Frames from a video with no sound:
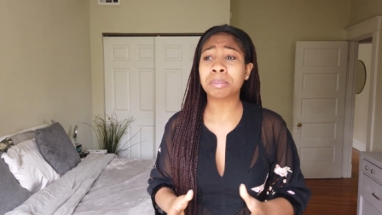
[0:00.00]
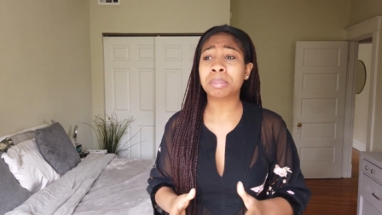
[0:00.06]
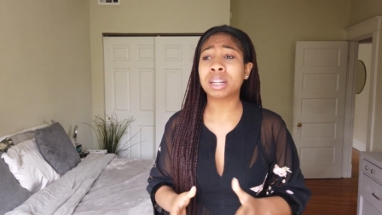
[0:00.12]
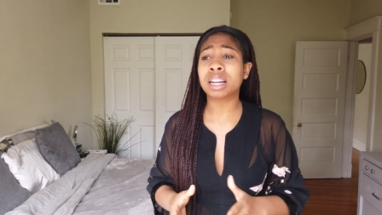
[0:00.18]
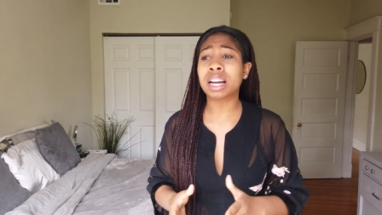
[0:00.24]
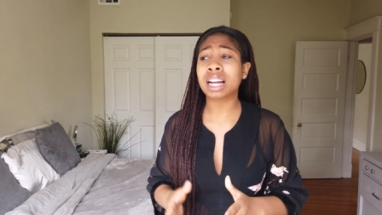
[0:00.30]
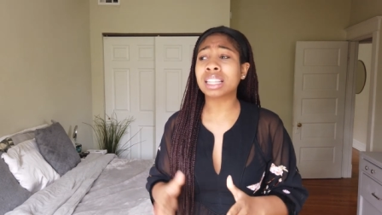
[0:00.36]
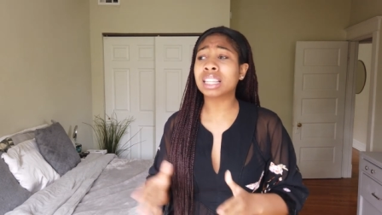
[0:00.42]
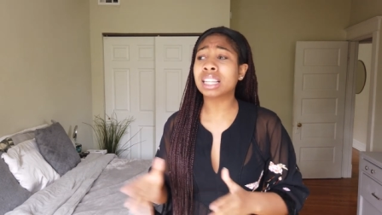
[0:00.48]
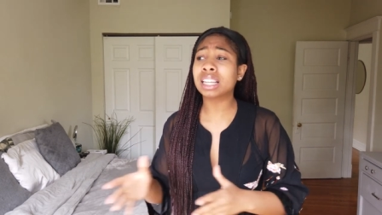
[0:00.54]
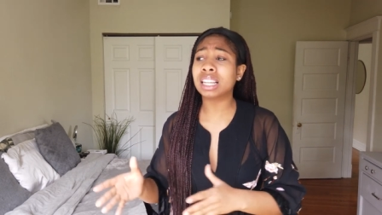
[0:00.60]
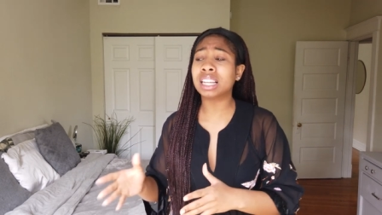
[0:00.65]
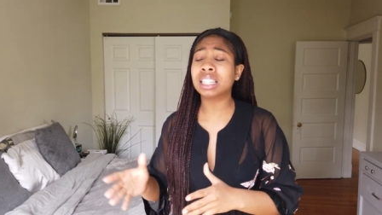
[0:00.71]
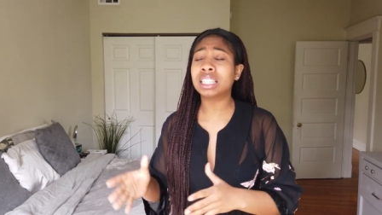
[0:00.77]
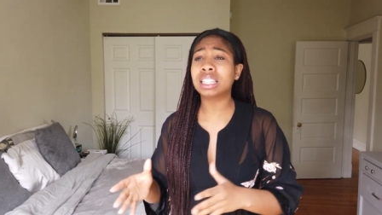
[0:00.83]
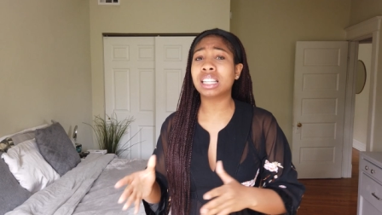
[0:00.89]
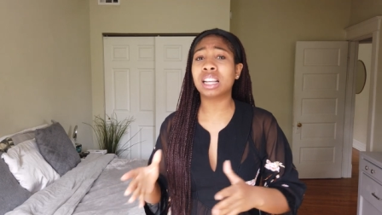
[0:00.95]
But I
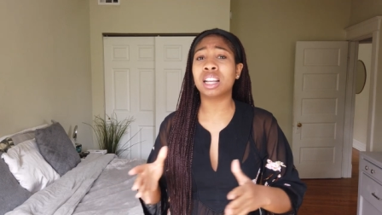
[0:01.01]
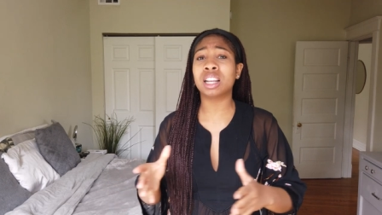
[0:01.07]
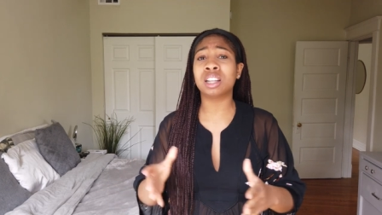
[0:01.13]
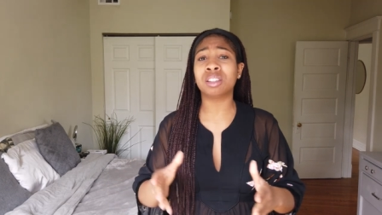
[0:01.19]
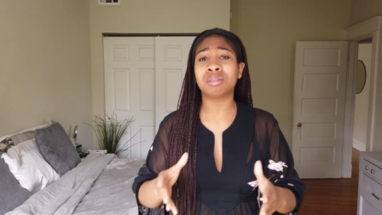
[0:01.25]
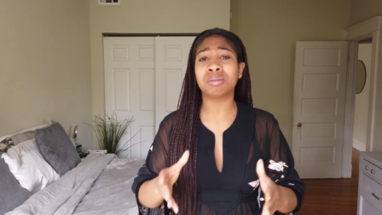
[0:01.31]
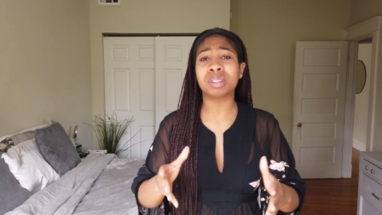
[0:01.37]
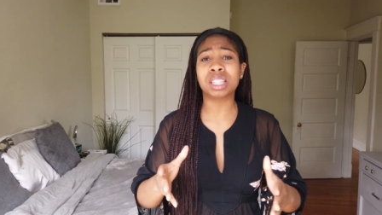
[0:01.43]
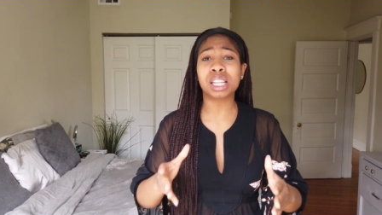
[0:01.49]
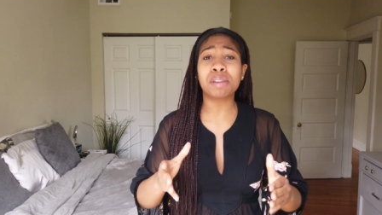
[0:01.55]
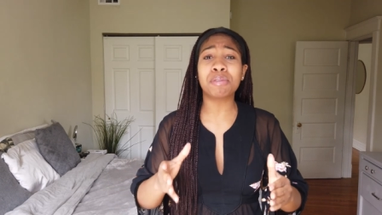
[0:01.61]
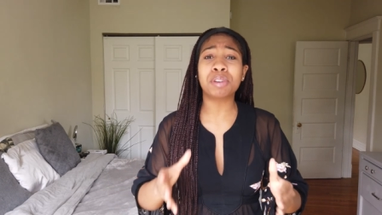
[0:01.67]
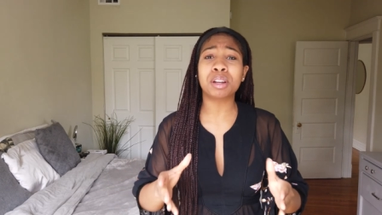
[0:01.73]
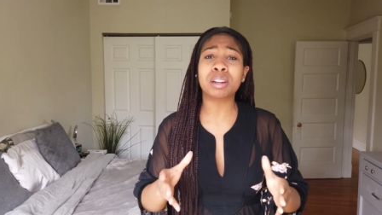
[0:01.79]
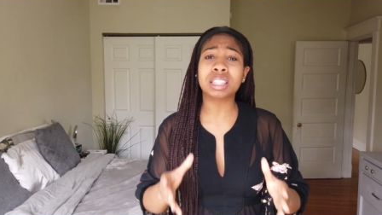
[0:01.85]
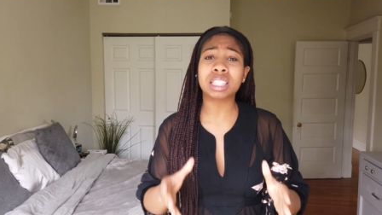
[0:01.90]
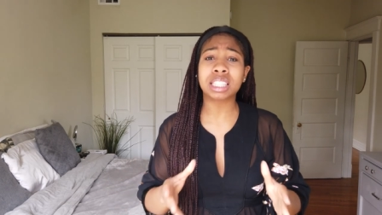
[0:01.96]
think Issa and
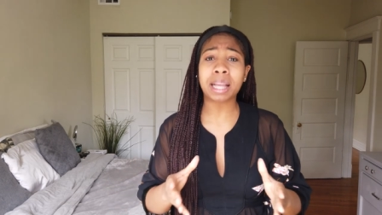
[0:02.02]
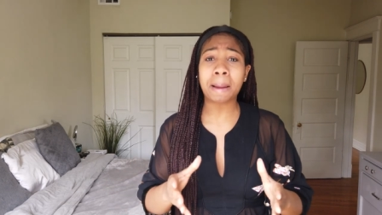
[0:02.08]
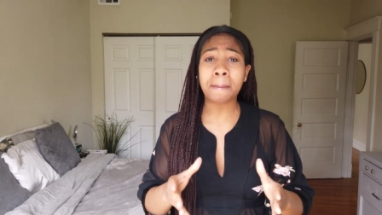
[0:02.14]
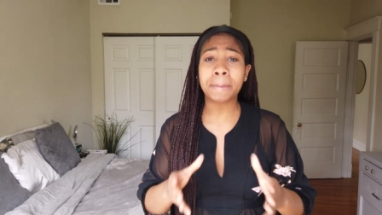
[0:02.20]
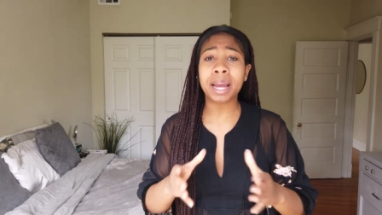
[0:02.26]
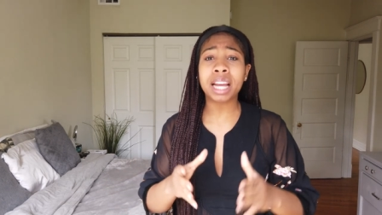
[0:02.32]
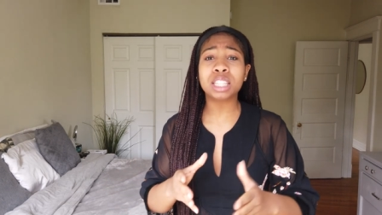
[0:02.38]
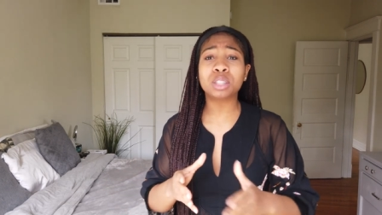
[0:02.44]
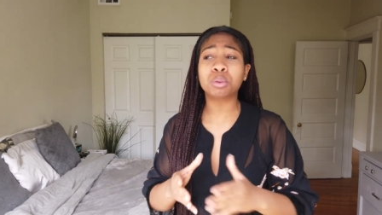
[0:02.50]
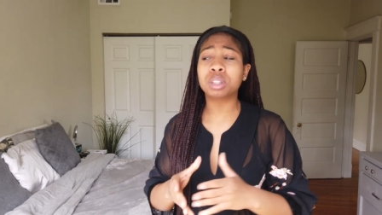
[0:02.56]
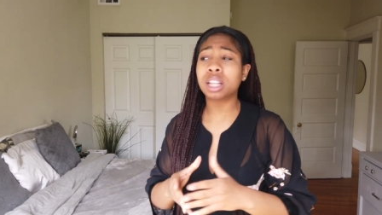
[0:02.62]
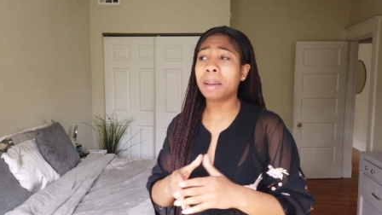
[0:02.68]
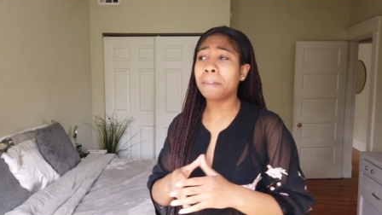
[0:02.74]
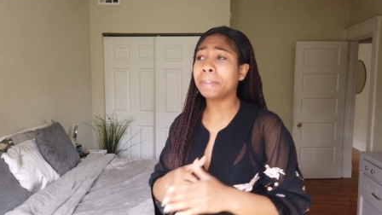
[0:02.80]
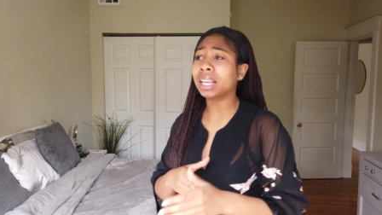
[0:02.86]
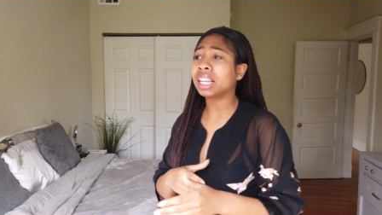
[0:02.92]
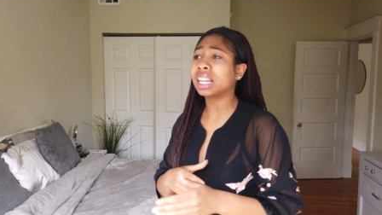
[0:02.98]
Tiffany on the same page with
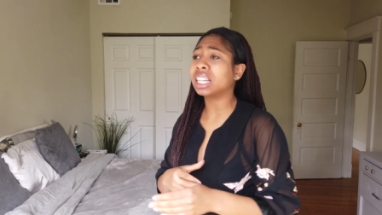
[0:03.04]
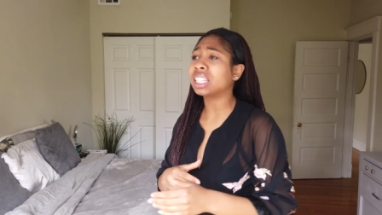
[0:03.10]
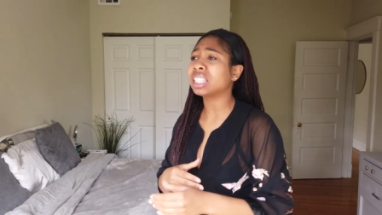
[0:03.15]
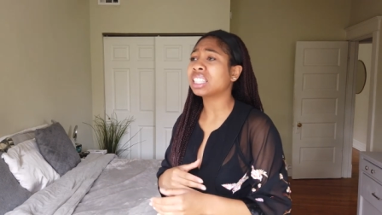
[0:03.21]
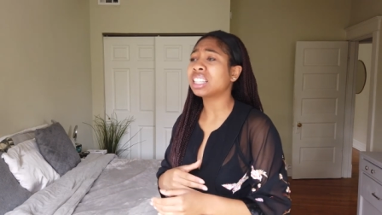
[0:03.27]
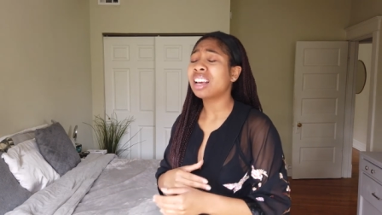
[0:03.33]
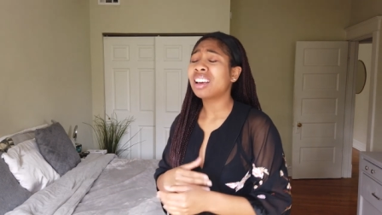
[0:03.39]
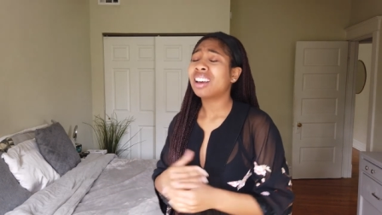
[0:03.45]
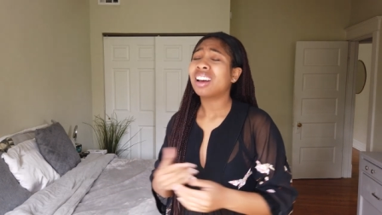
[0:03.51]
that because